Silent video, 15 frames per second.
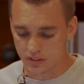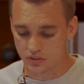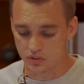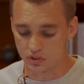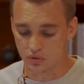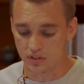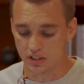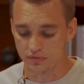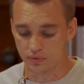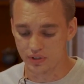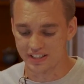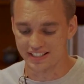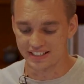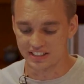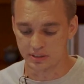So therefore,
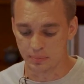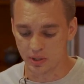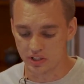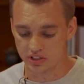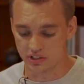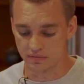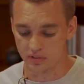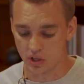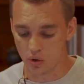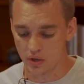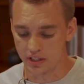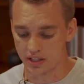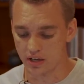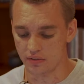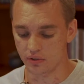an experience of
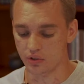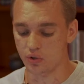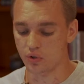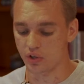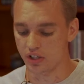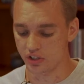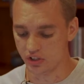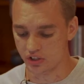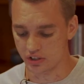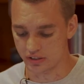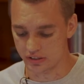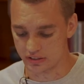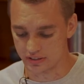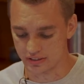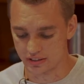knowing other
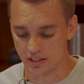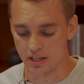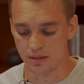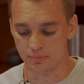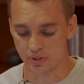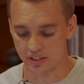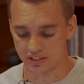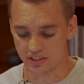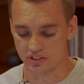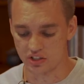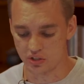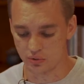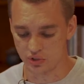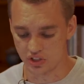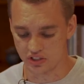Christians brings us to
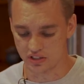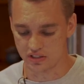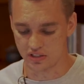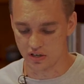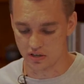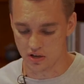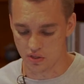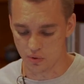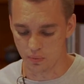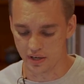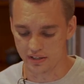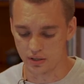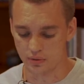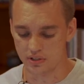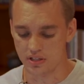know Jesus in another
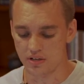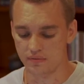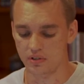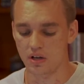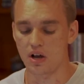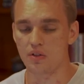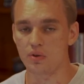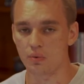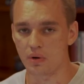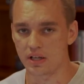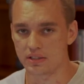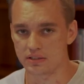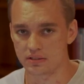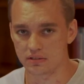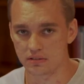way that we'd never
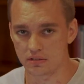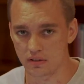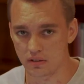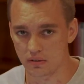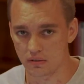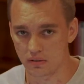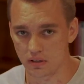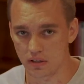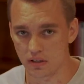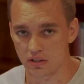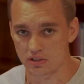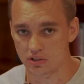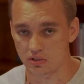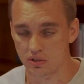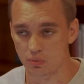otherwise know.
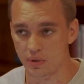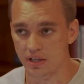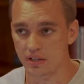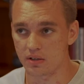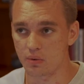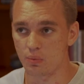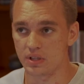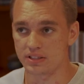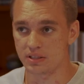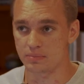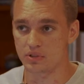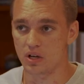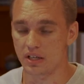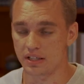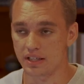So the way, once I'm
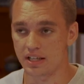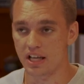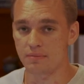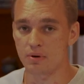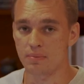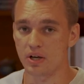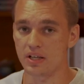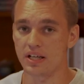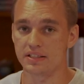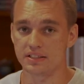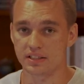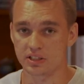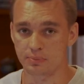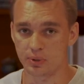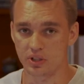talking to him about his
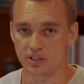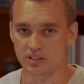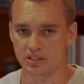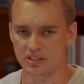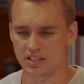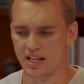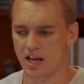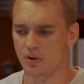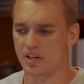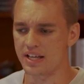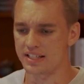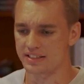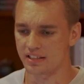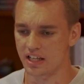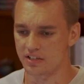experiences and how
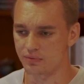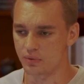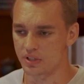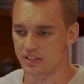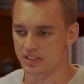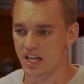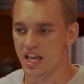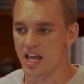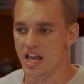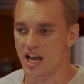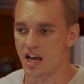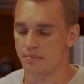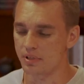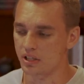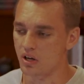his life was,
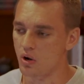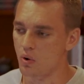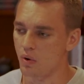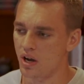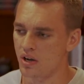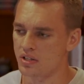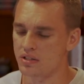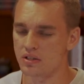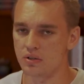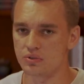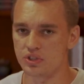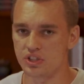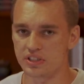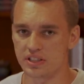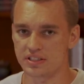I'm like, oh wow, I didn't know
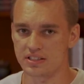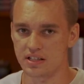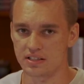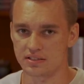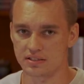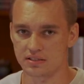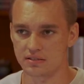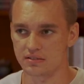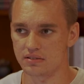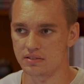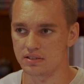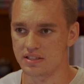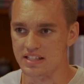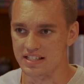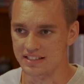Jesus does
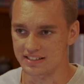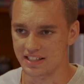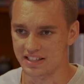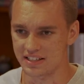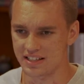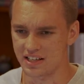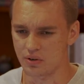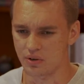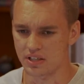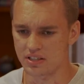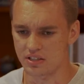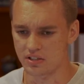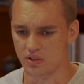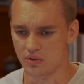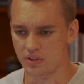things like that, or I
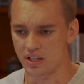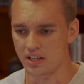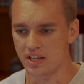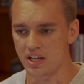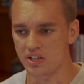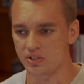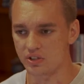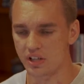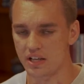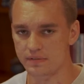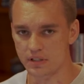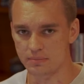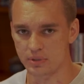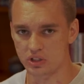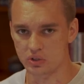didn't know that your life
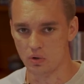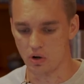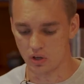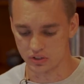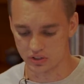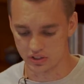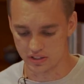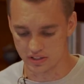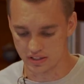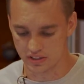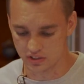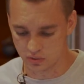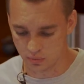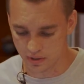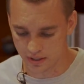can be so altered in
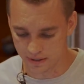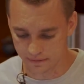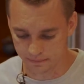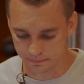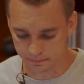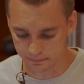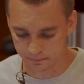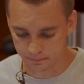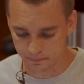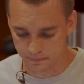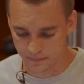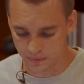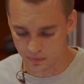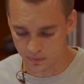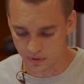this way,
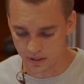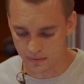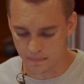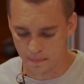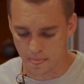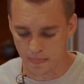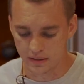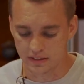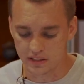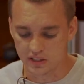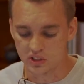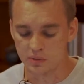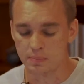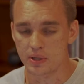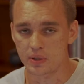right? The
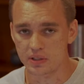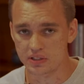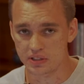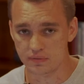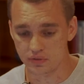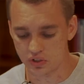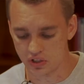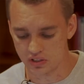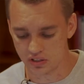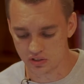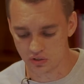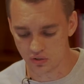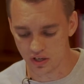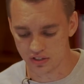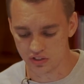experience of Jesus
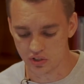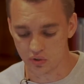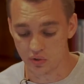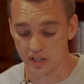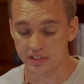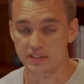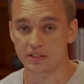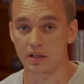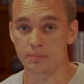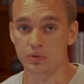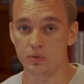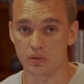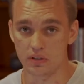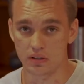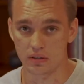Christ creates
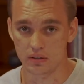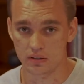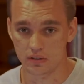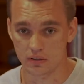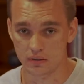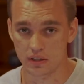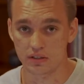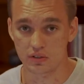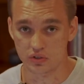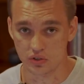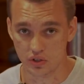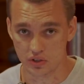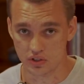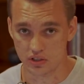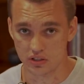community, right? The
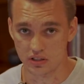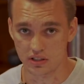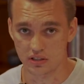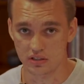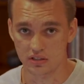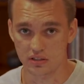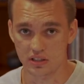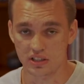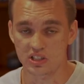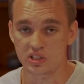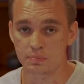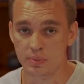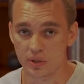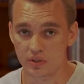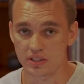church
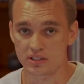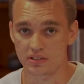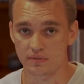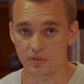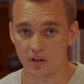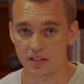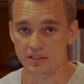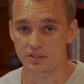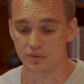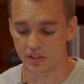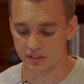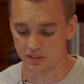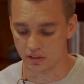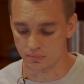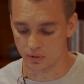experience of Christ
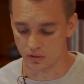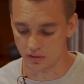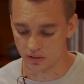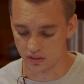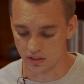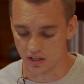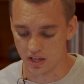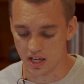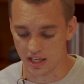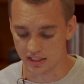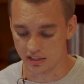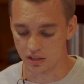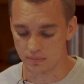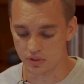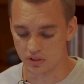creates community,
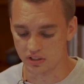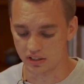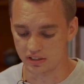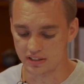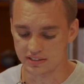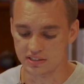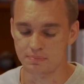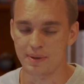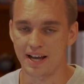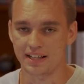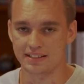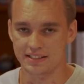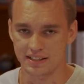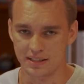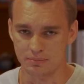and community leads us
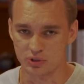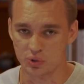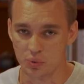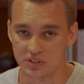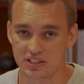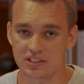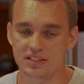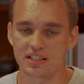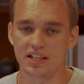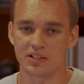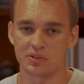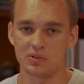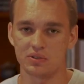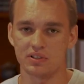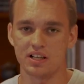back to him. So it's a
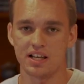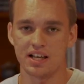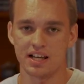cycle.